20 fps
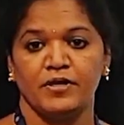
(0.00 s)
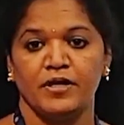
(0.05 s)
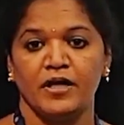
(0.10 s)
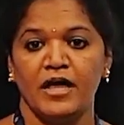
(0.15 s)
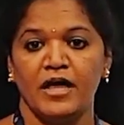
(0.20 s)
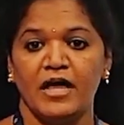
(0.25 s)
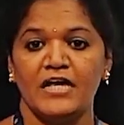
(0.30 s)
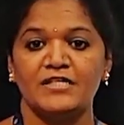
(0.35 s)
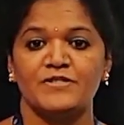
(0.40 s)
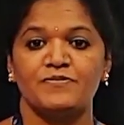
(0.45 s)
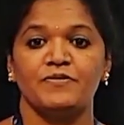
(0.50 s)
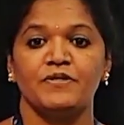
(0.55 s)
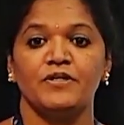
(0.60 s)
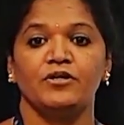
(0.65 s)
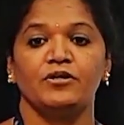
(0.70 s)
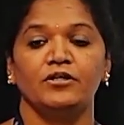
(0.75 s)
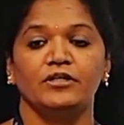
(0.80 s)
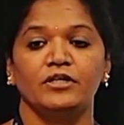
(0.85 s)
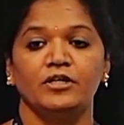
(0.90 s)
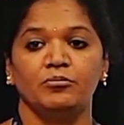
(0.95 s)
As we
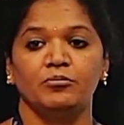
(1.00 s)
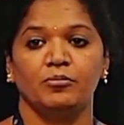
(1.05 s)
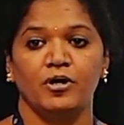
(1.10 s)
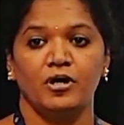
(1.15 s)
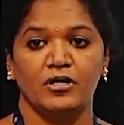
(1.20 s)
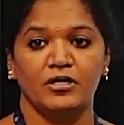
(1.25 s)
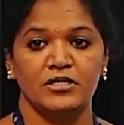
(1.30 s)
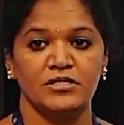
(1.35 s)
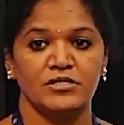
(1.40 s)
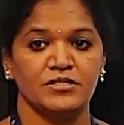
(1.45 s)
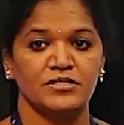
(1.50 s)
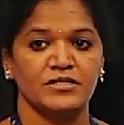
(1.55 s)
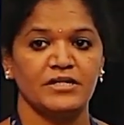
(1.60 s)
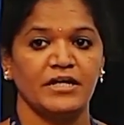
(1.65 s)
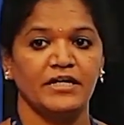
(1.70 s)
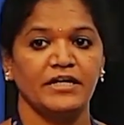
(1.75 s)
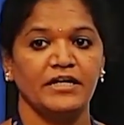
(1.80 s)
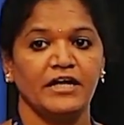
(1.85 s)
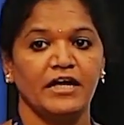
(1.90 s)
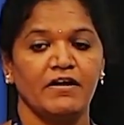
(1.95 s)
know that modern
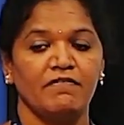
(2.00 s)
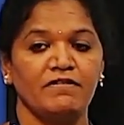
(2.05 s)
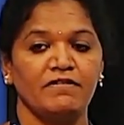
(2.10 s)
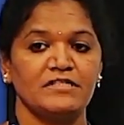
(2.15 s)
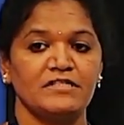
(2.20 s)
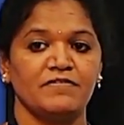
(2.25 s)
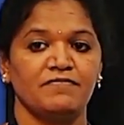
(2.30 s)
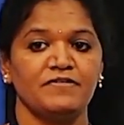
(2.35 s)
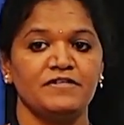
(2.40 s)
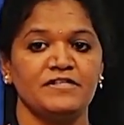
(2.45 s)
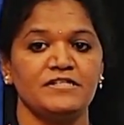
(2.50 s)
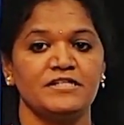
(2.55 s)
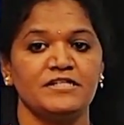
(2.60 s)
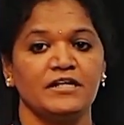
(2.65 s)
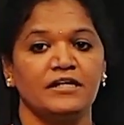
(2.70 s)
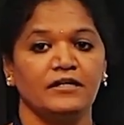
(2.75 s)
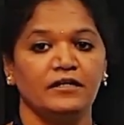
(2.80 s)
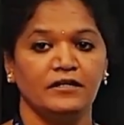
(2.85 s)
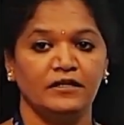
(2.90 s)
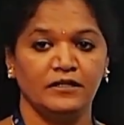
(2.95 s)
society have a
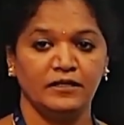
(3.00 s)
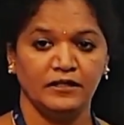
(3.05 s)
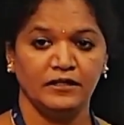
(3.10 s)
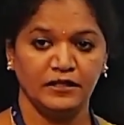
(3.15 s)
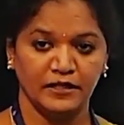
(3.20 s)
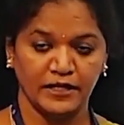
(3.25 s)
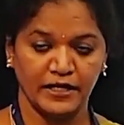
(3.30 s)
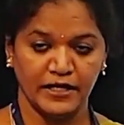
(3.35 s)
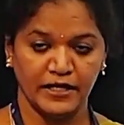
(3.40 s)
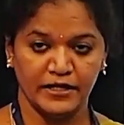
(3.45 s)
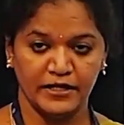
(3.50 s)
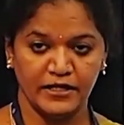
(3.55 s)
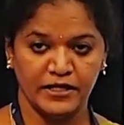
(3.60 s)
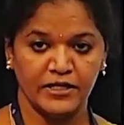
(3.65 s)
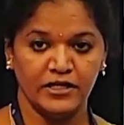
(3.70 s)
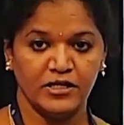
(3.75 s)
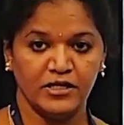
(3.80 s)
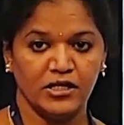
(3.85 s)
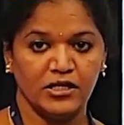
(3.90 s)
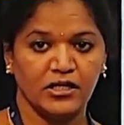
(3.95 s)

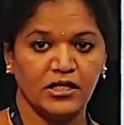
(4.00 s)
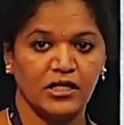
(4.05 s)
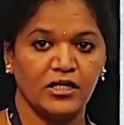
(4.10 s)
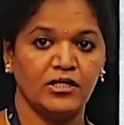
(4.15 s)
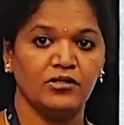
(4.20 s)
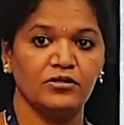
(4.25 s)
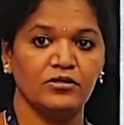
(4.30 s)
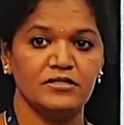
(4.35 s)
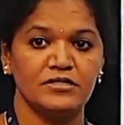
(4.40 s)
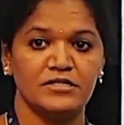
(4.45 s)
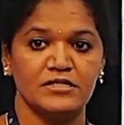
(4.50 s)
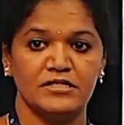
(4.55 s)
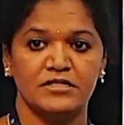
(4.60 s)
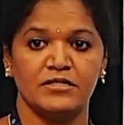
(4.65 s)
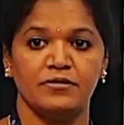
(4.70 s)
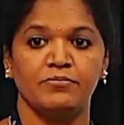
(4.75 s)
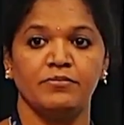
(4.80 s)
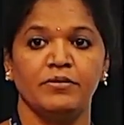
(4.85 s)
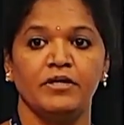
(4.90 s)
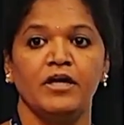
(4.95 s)
sophisticated control system